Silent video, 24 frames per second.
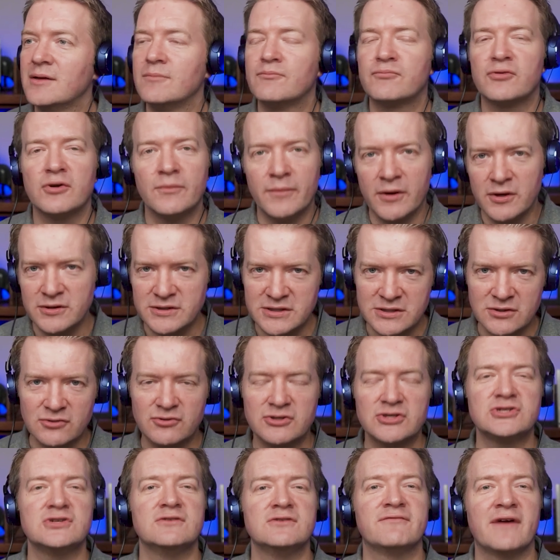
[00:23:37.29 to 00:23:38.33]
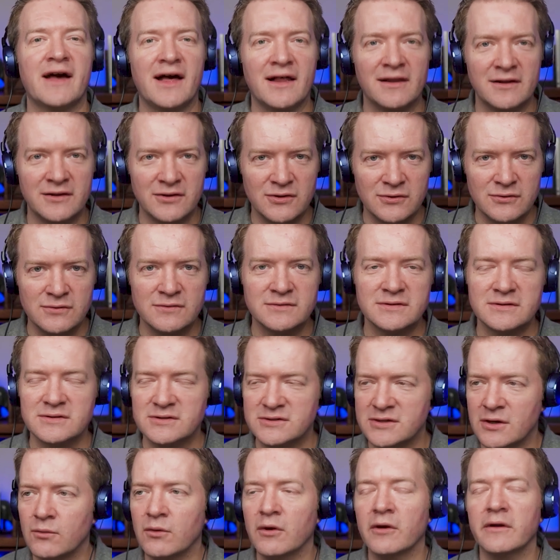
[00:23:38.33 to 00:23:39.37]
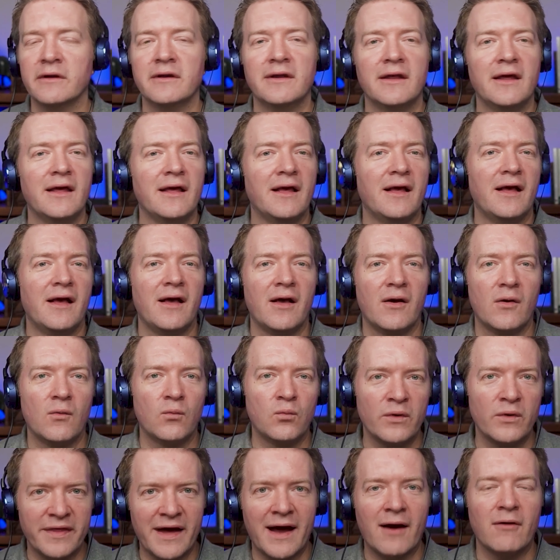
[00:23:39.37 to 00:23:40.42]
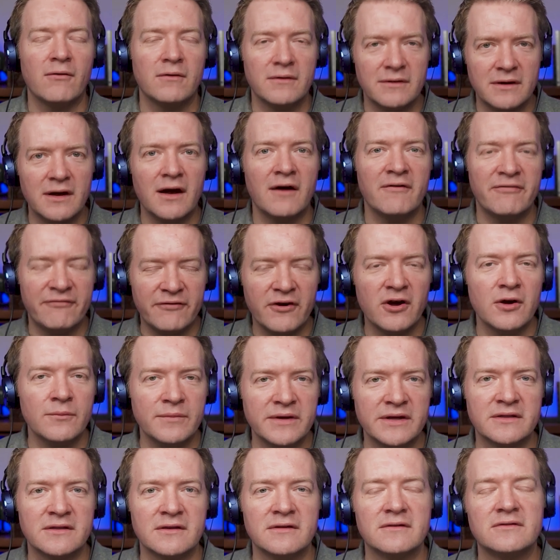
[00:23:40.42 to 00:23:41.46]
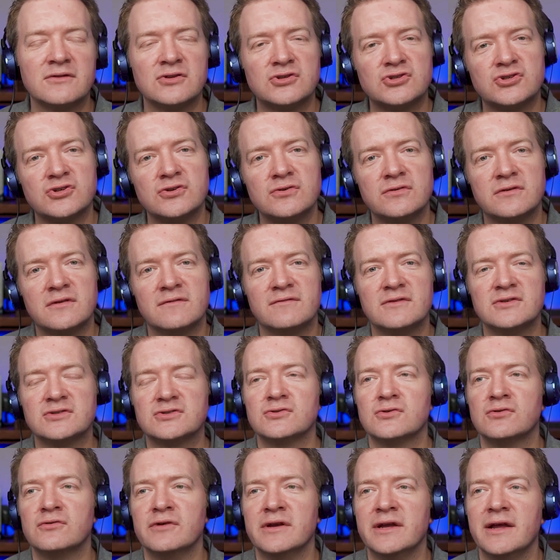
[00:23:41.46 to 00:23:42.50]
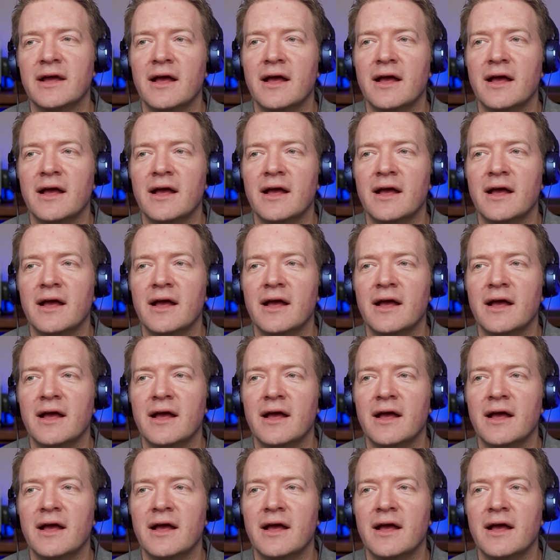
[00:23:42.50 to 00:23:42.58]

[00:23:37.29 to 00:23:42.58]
promoting Christian values and so on without affirming the truth of the story.